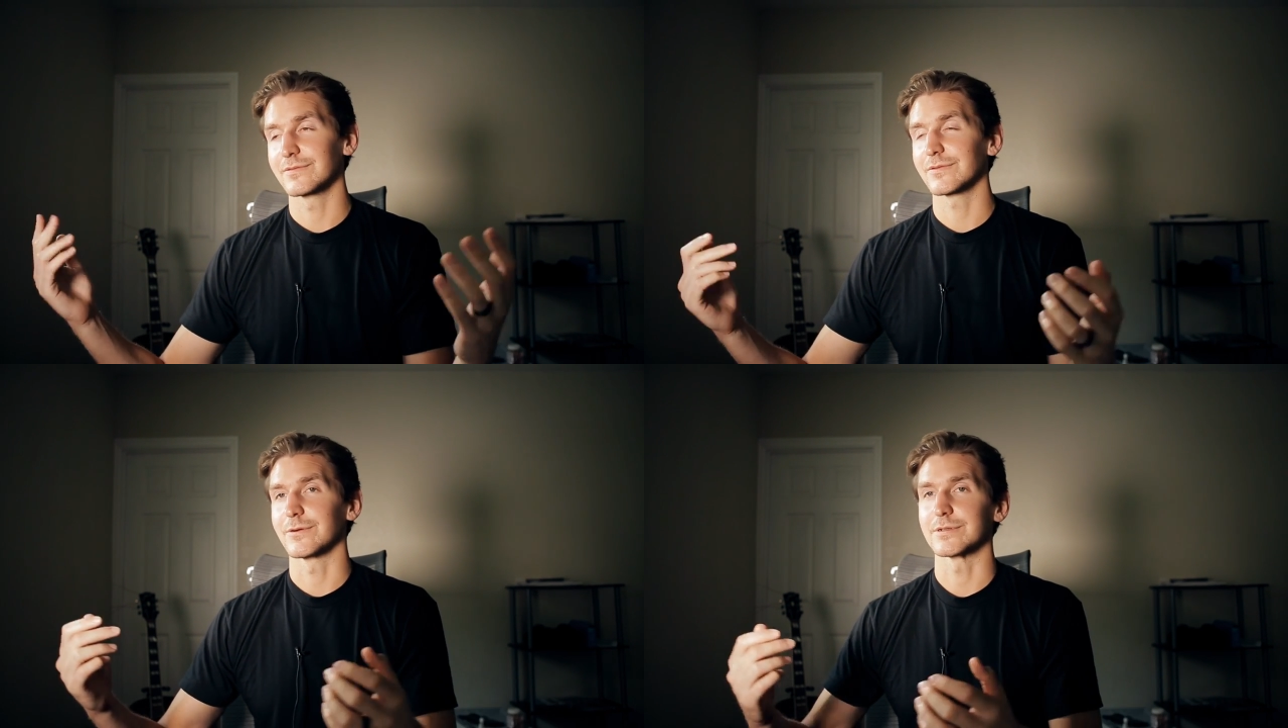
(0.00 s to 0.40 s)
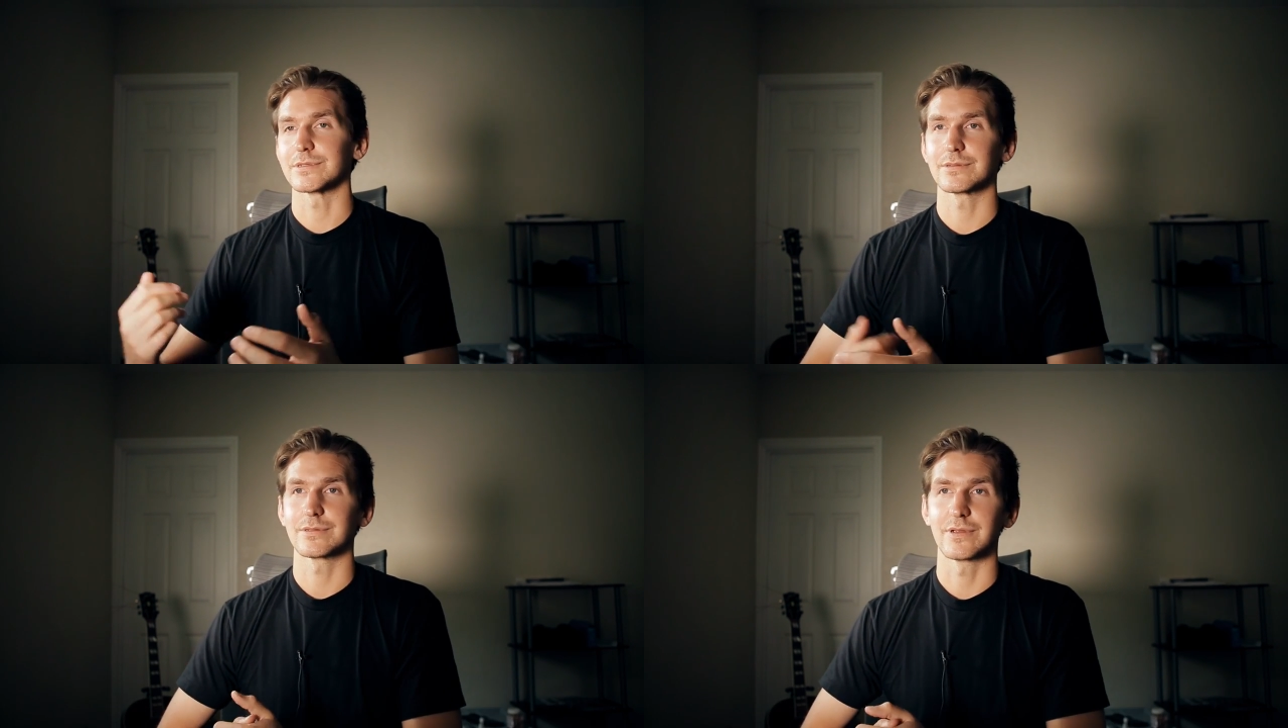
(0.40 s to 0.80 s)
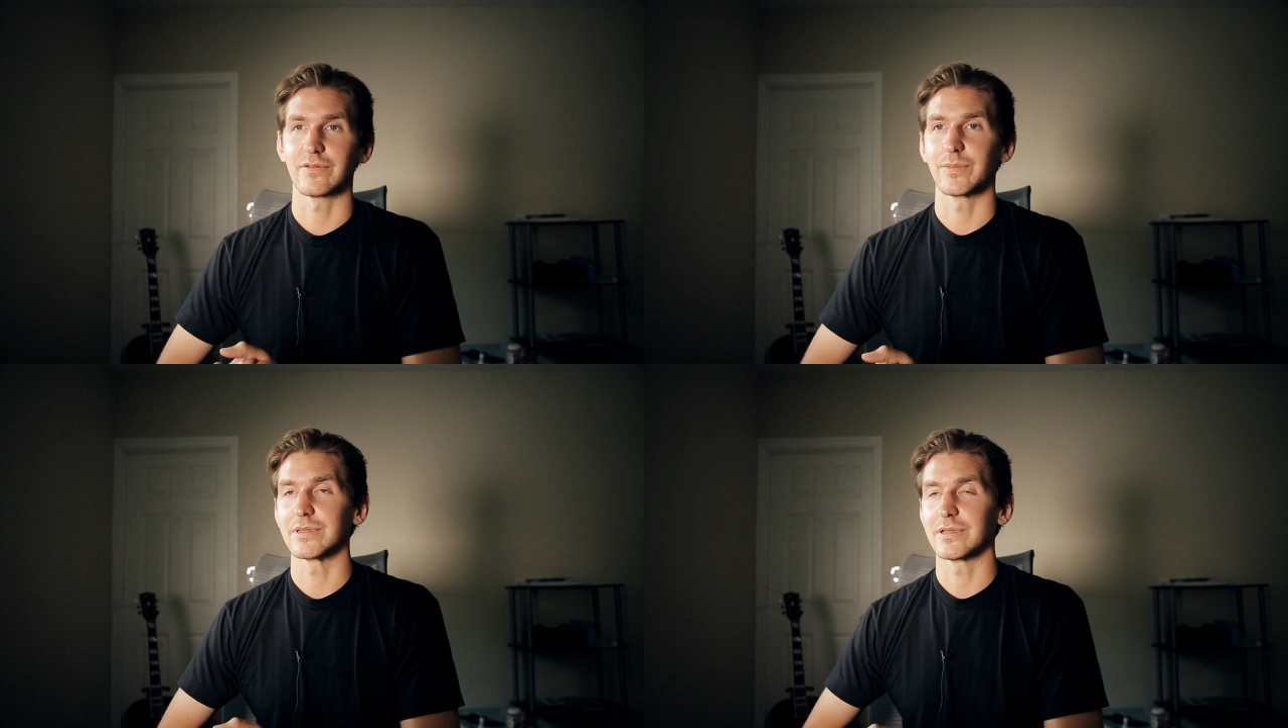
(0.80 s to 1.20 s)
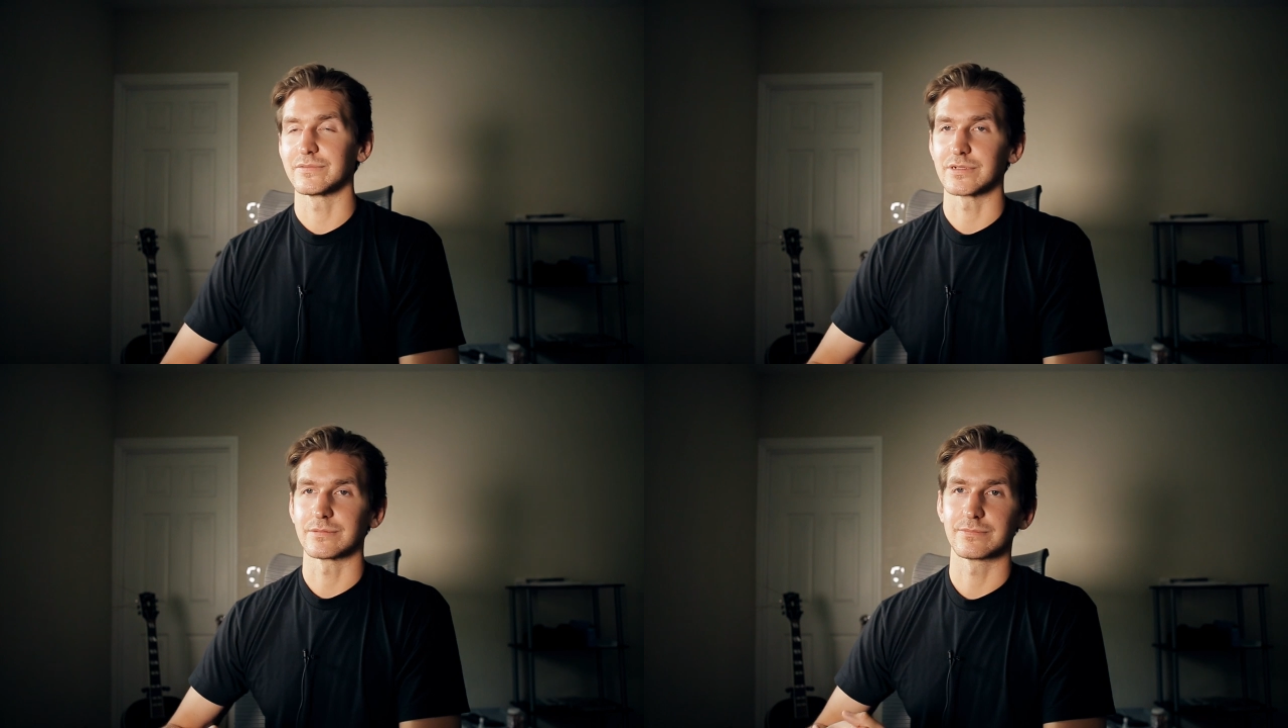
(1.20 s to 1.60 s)
Of course, everybody
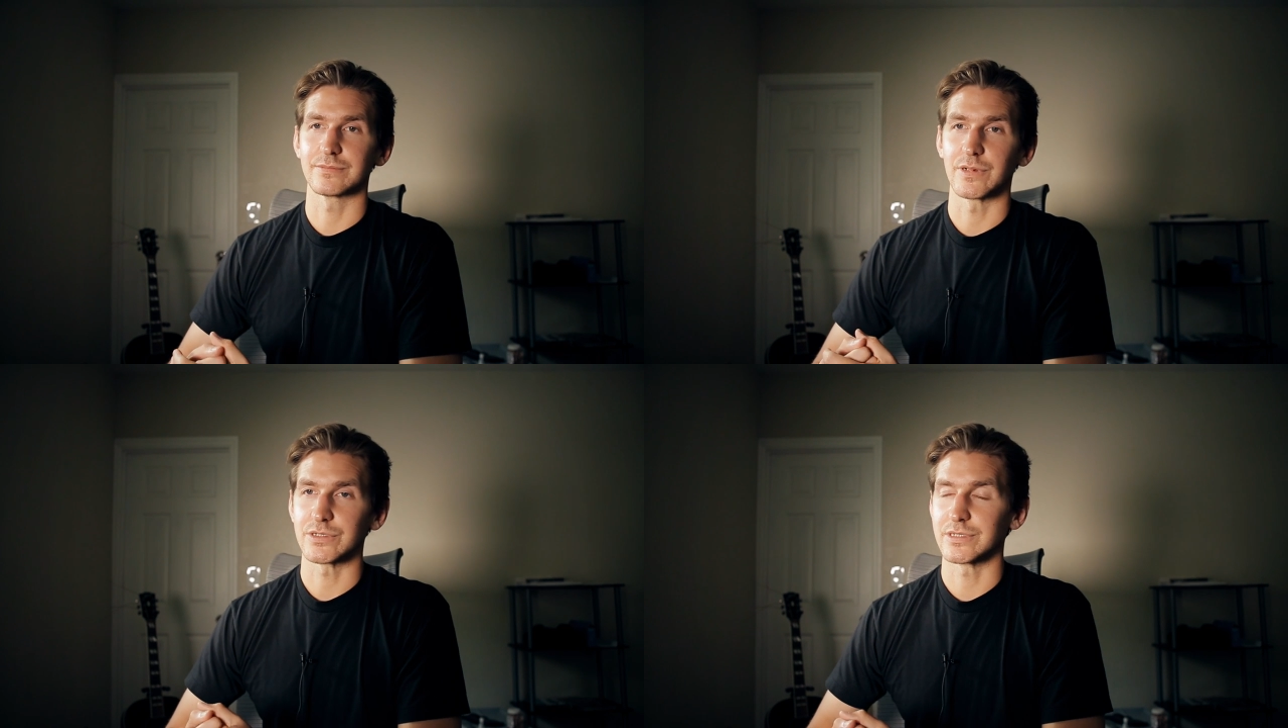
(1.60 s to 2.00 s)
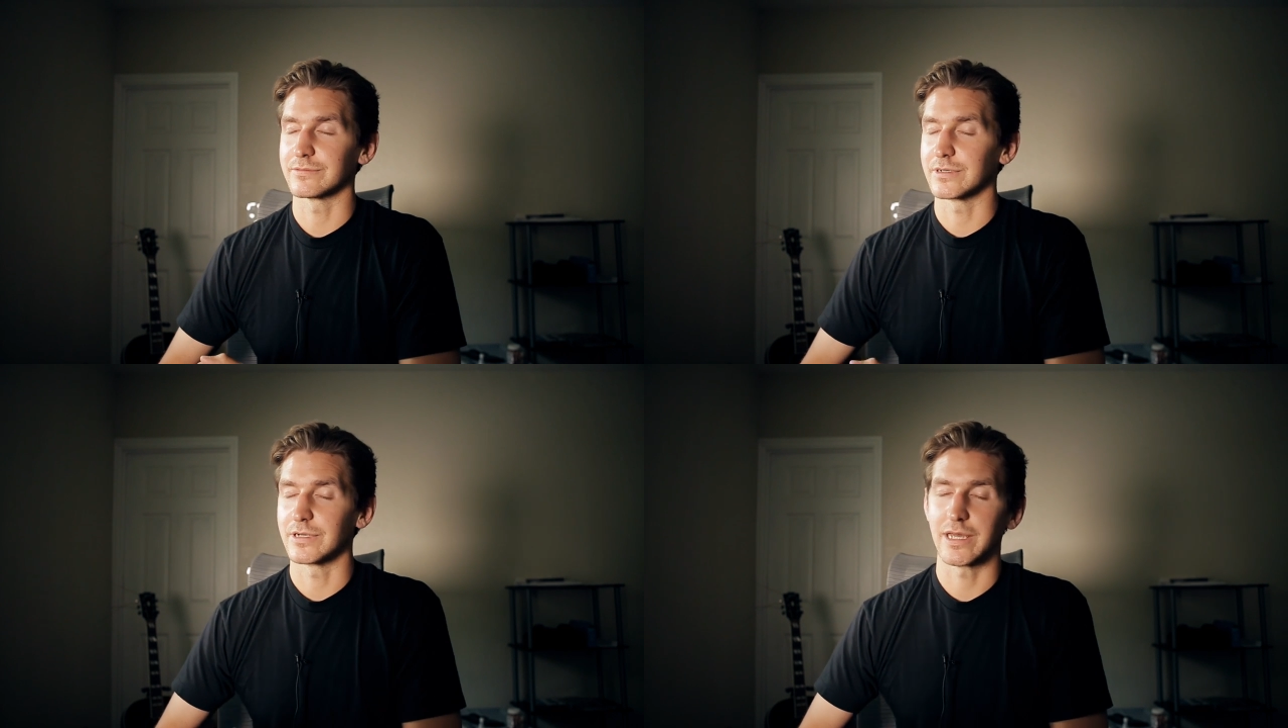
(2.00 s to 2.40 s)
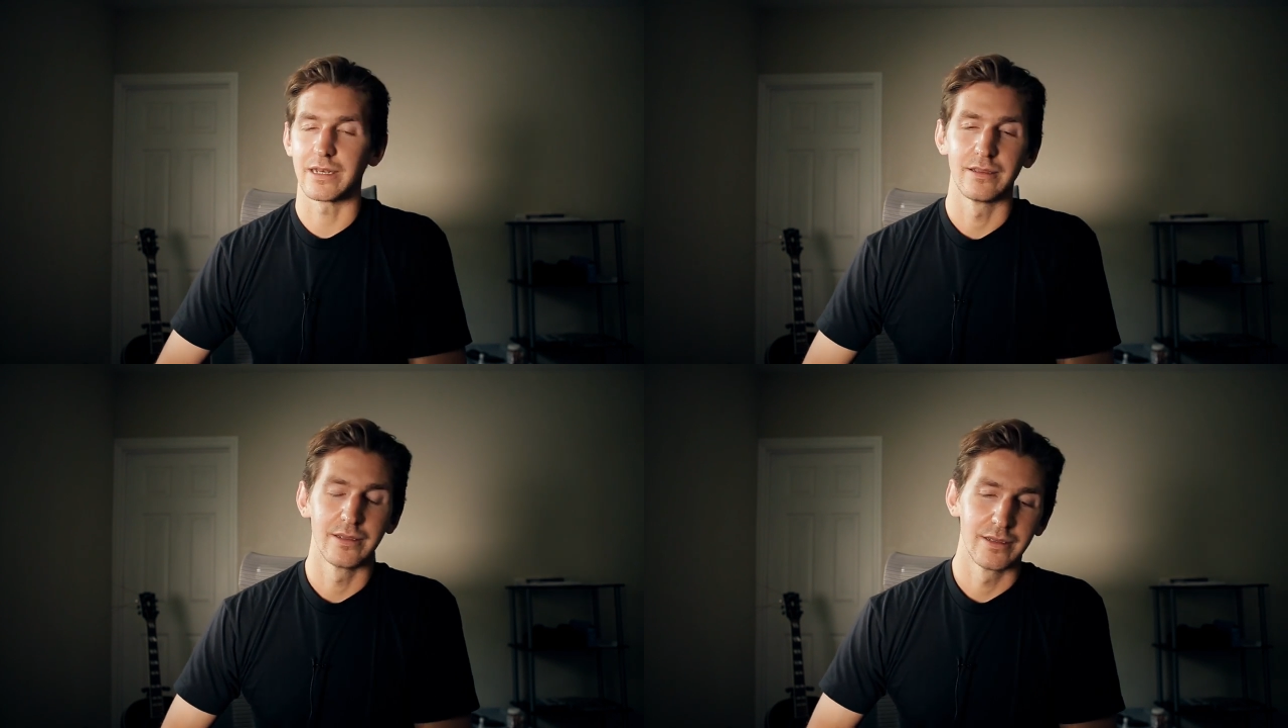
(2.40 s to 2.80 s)
loves your shit when you're dead.